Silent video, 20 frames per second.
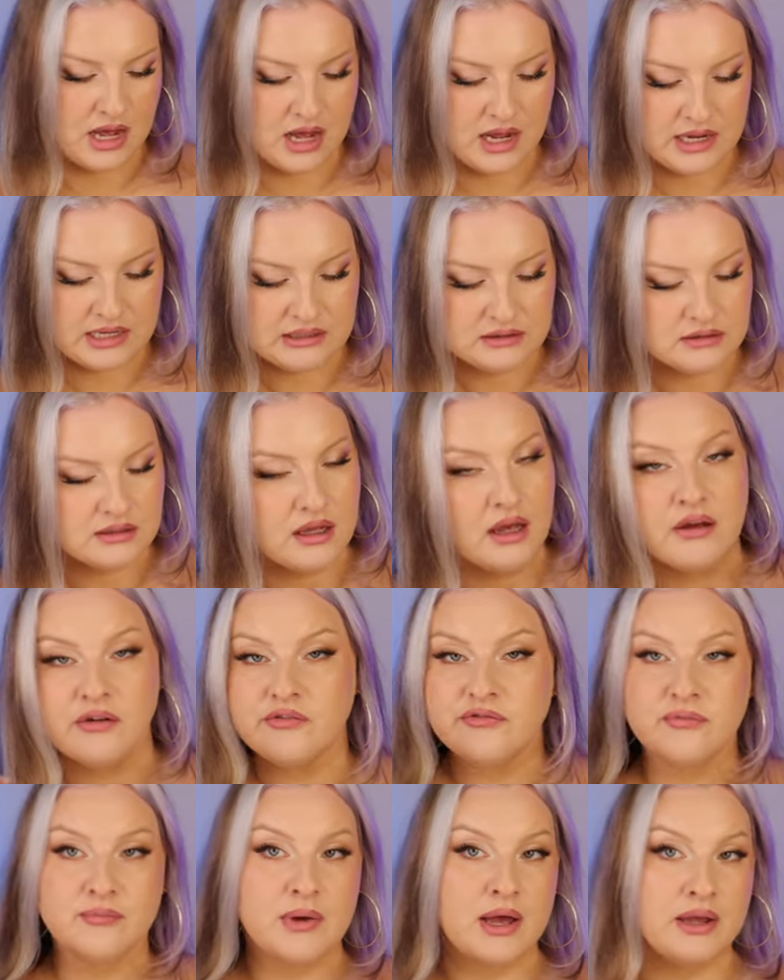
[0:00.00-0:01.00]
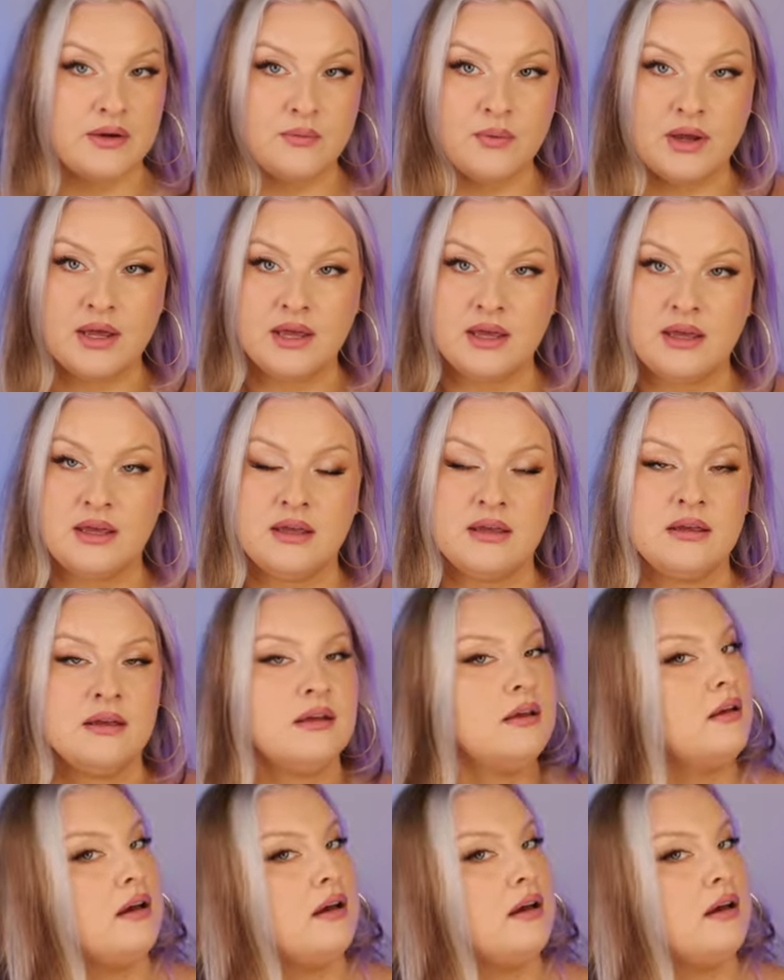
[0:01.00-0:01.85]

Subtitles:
I love My Way.